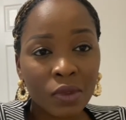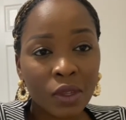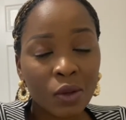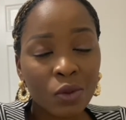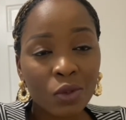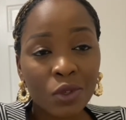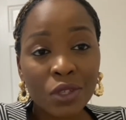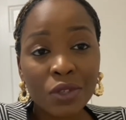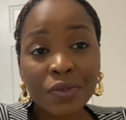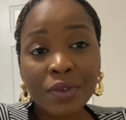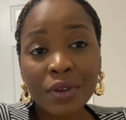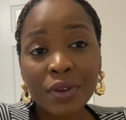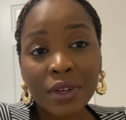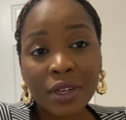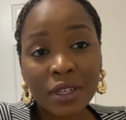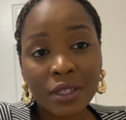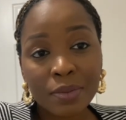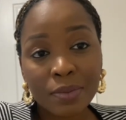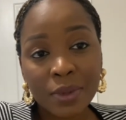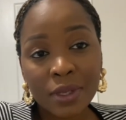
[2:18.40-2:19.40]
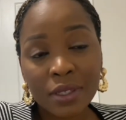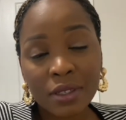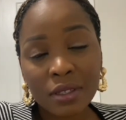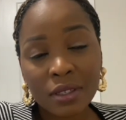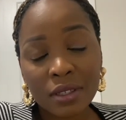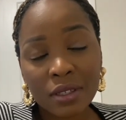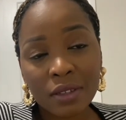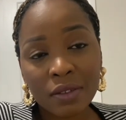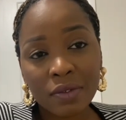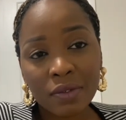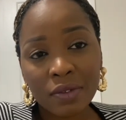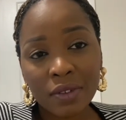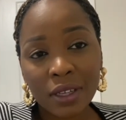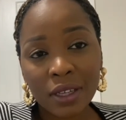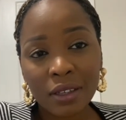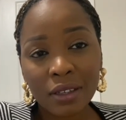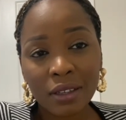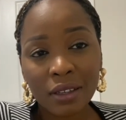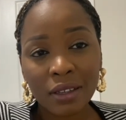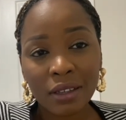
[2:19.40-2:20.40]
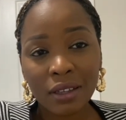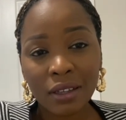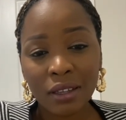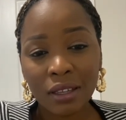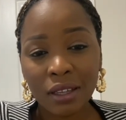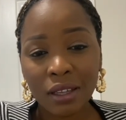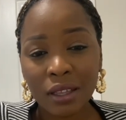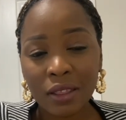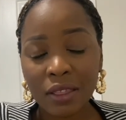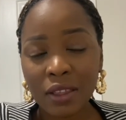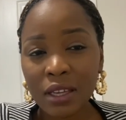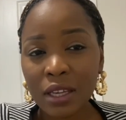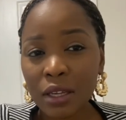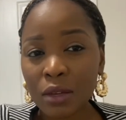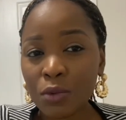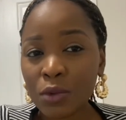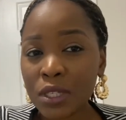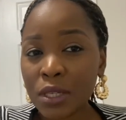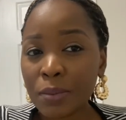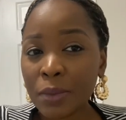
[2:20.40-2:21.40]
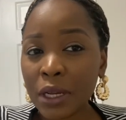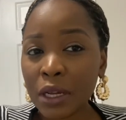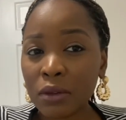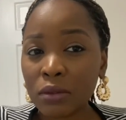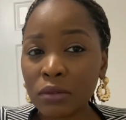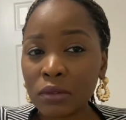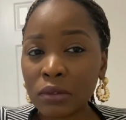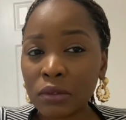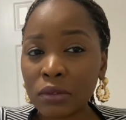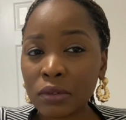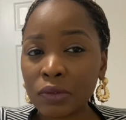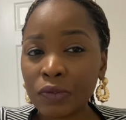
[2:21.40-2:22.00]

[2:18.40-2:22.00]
which was very expensive. Like, uh, I think it was about,